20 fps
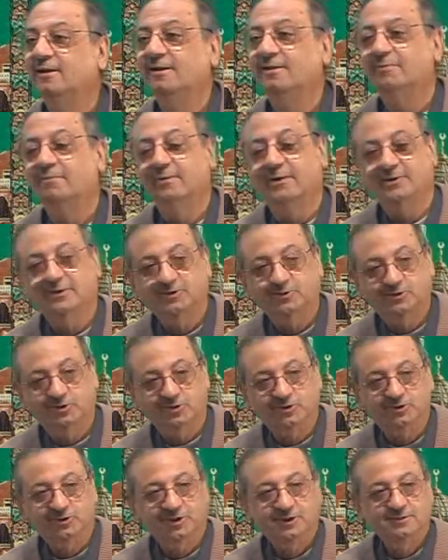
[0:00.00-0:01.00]
Brothers and
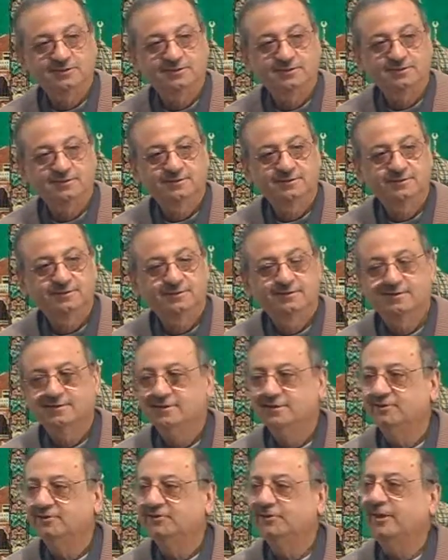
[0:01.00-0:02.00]
sisters,
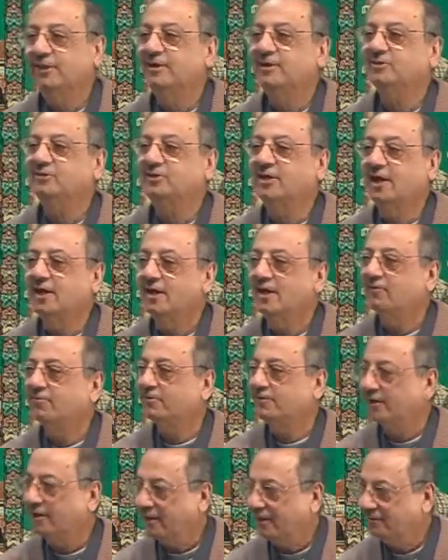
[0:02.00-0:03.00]
take a sigh of
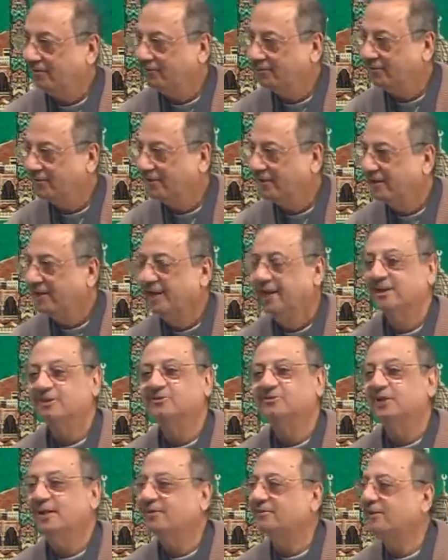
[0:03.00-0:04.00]
relief. It's
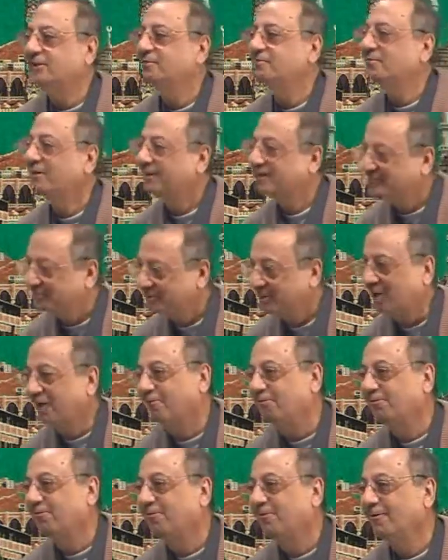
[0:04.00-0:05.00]
nothing but
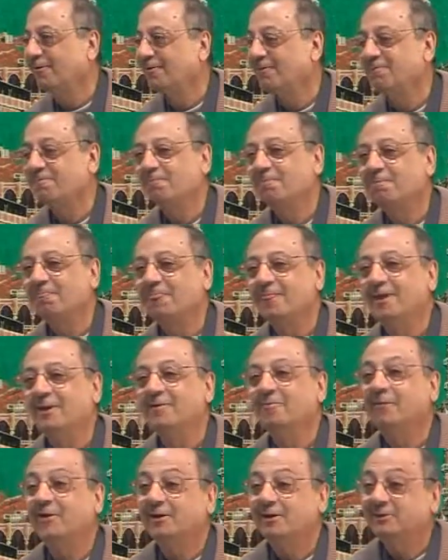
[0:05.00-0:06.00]
zarf.
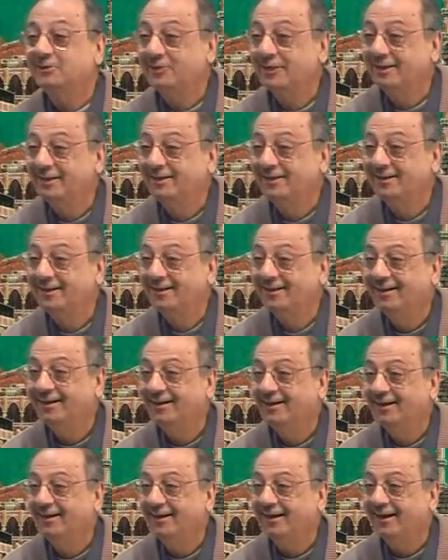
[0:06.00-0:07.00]
What is it?
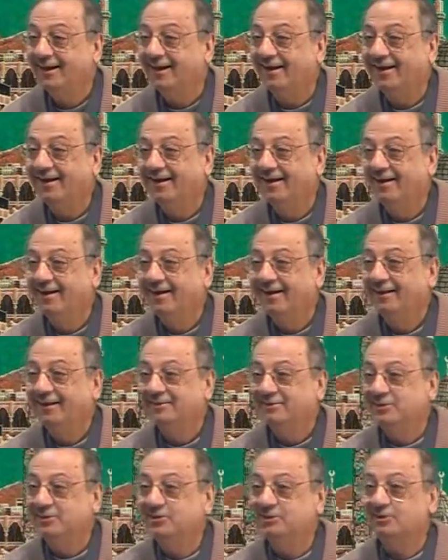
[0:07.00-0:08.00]
Huh?
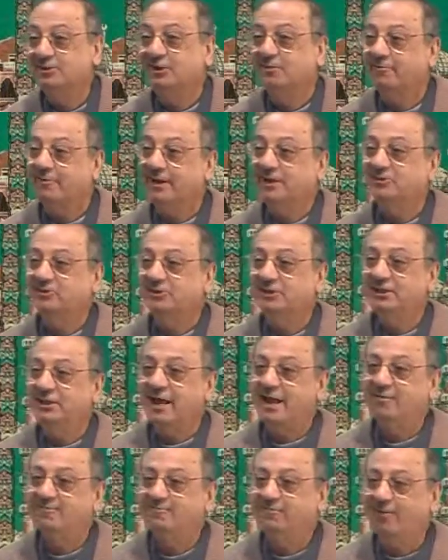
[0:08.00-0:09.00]
This is a fancy
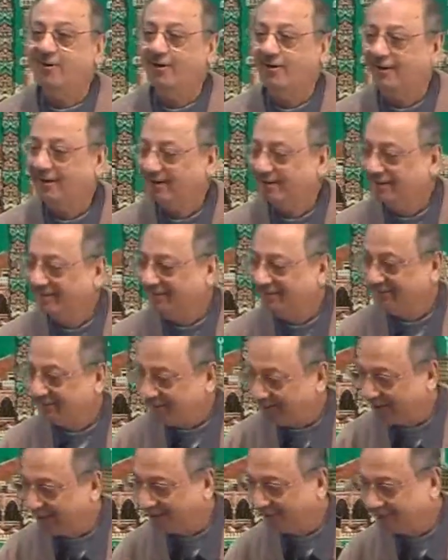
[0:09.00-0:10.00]
name for
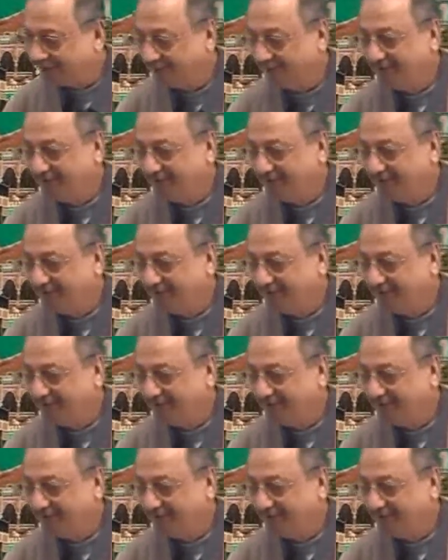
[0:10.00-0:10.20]
zarf.